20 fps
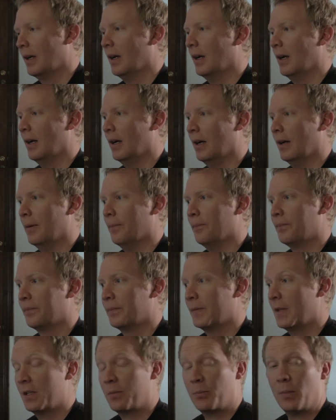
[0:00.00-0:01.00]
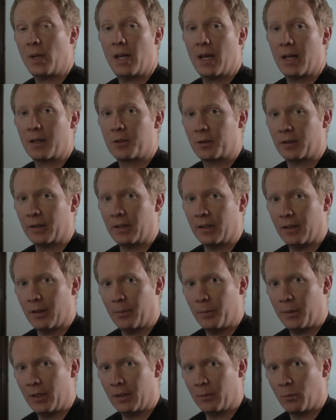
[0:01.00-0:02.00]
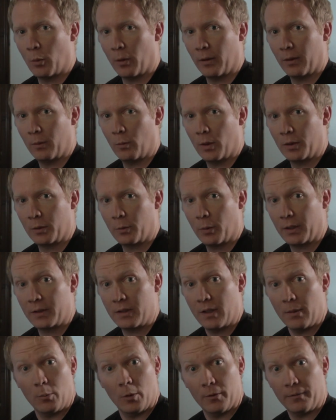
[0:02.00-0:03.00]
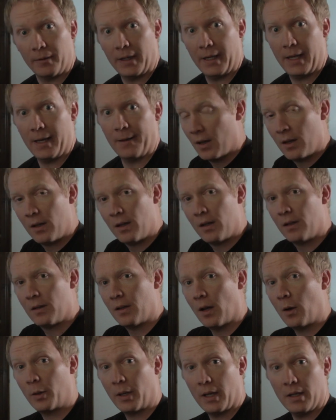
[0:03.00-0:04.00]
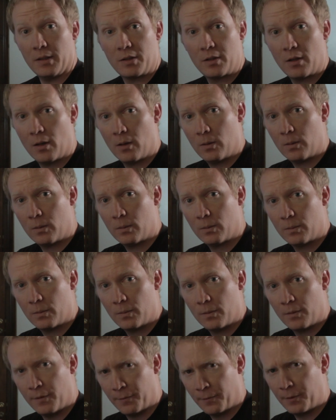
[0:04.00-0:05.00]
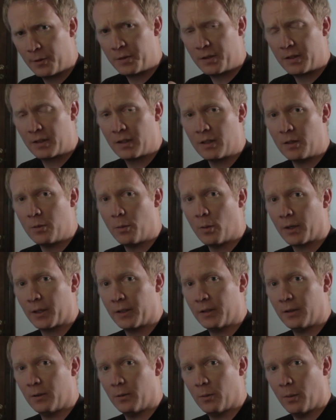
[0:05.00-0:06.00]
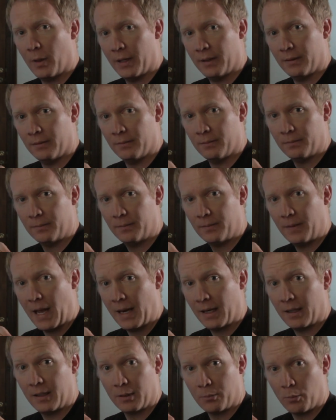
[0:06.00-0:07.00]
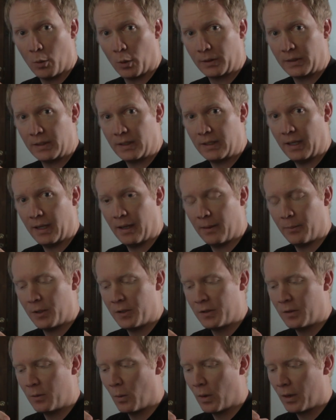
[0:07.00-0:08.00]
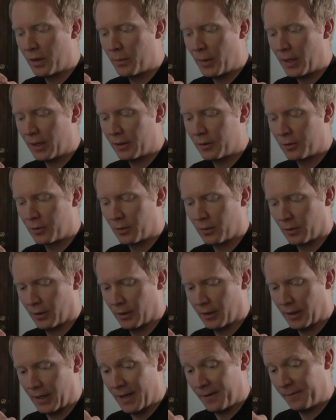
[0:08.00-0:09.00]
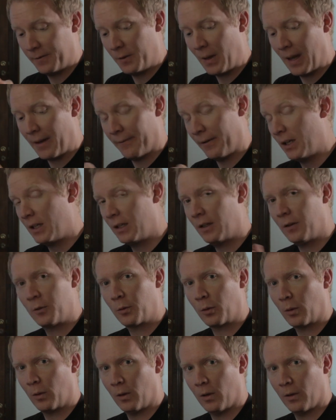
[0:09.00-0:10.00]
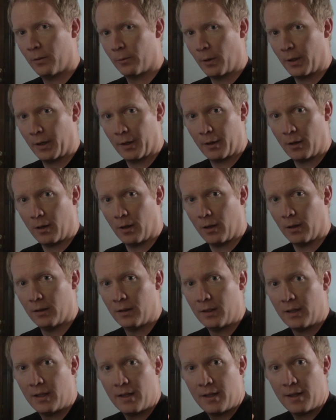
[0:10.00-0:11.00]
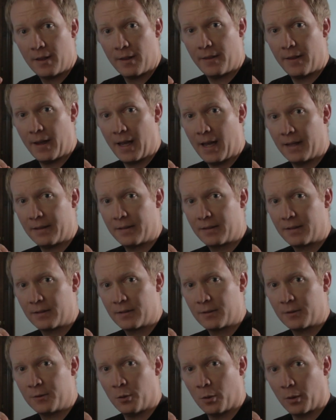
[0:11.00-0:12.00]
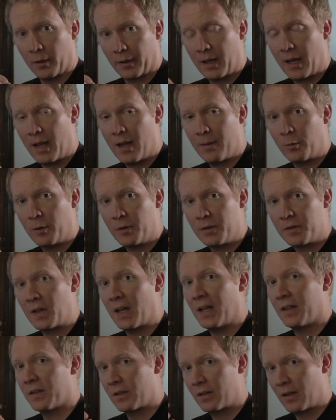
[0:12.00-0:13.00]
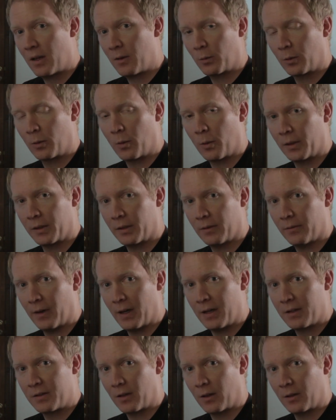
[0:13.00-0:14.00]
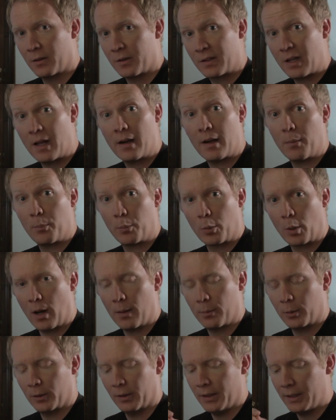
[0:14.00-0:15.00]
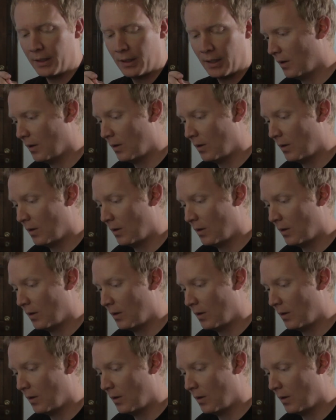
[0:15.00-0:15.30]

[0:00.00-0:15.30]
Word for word: Um, this may actually end up being more than one quick tip, we'll find out. Okay, so the first thing that you want to do when editing multicam is you want to make sure, if you have any control over it at all, that your cameras and sound recording device are set up properly.